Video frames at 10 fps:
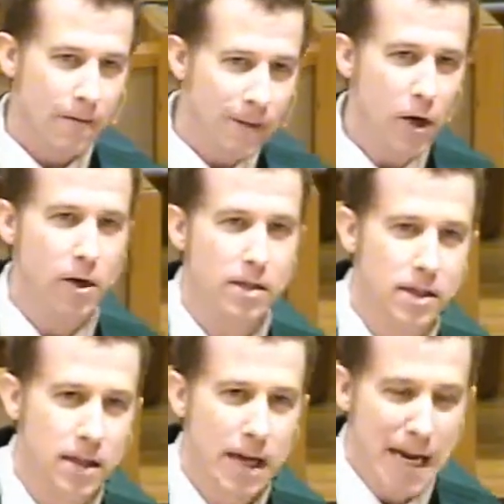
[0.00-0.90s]

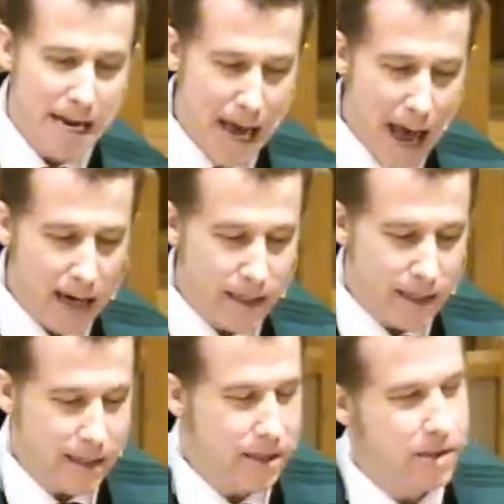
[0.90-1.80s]
First, he
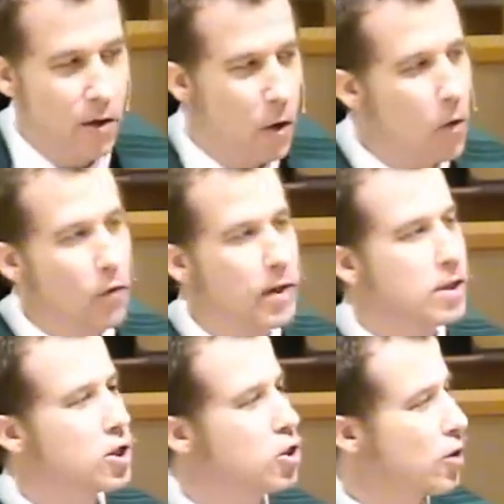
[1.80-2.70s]
actually stole
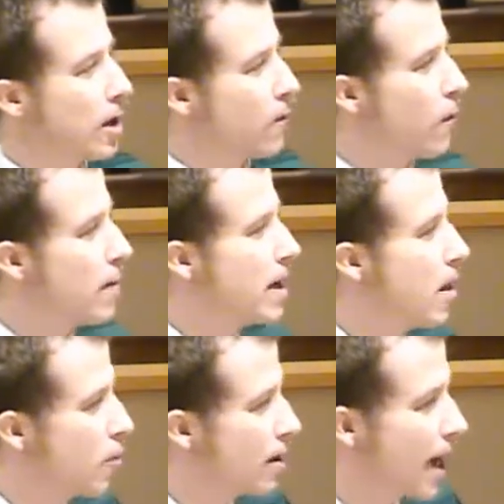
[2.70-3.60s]
this trick from
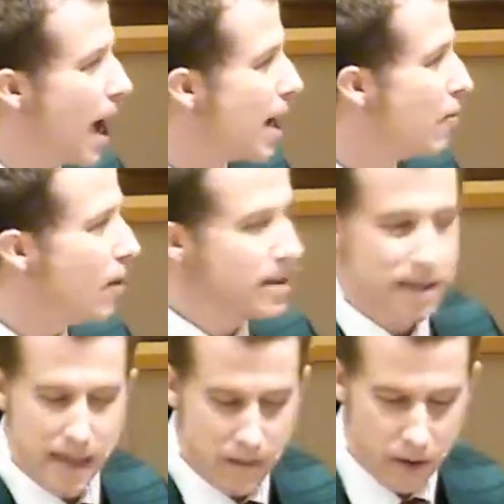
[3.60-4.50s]
another God. It
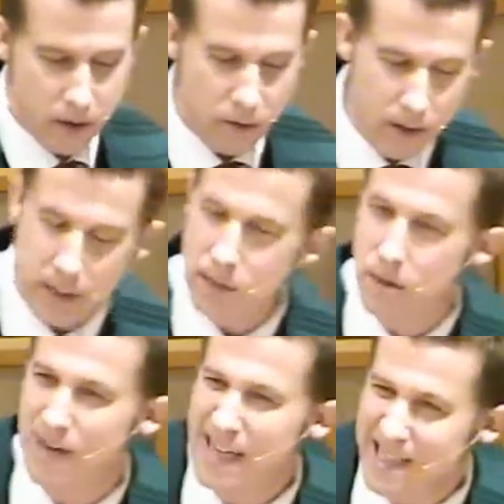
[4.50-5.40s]
wasn't even
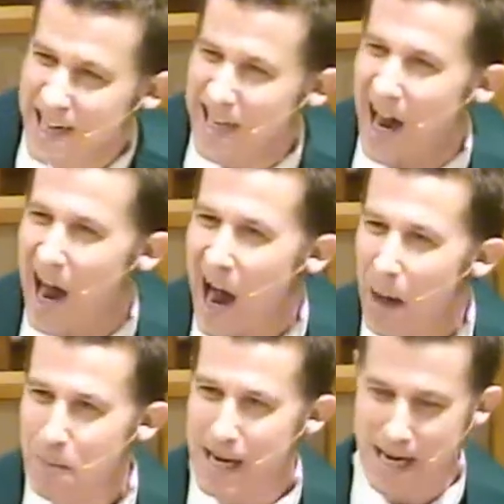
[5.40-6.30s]
original. He's a
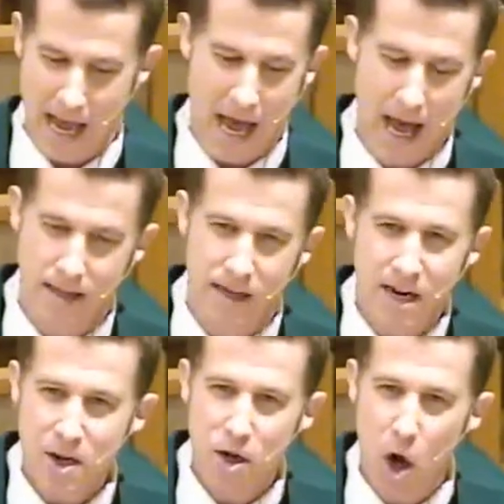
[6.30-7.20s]
copycat.
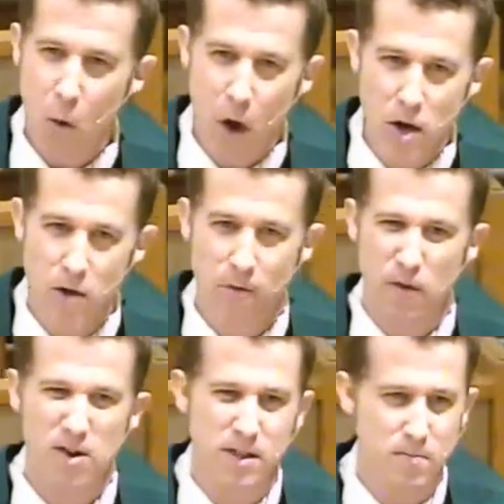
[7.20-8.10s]
You don't want your
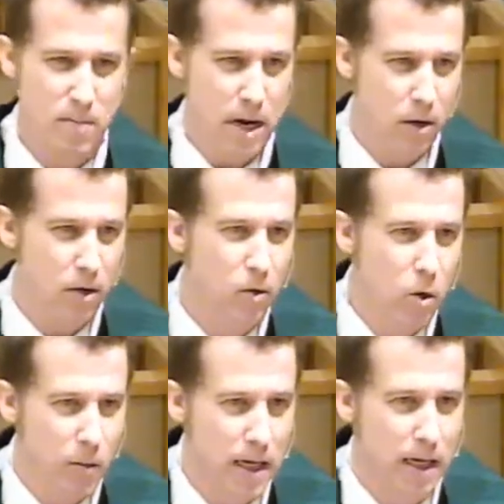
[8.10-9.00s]
first miracle
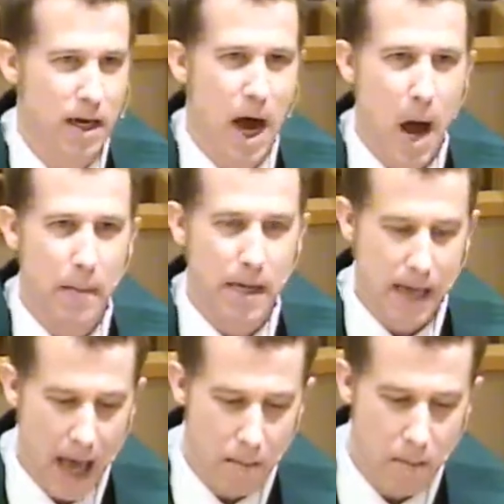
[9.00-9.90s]
to be a
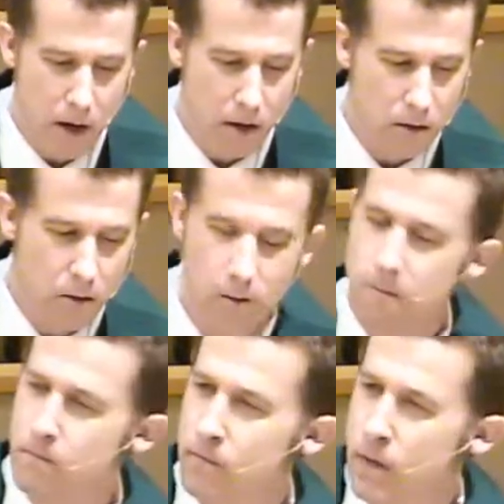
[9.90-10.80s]
copycat miracle.